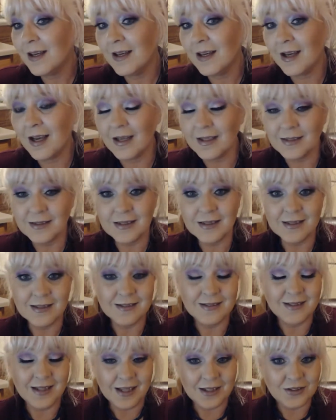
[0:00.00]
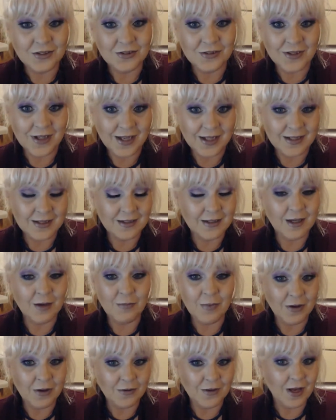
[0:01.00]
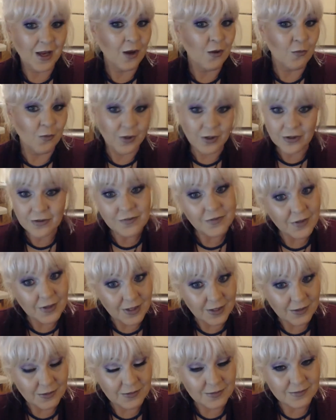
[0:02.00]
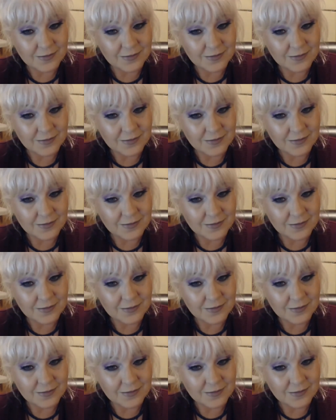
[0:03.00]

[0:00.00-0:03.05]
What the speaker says: I did exaggerate about how wonderful they,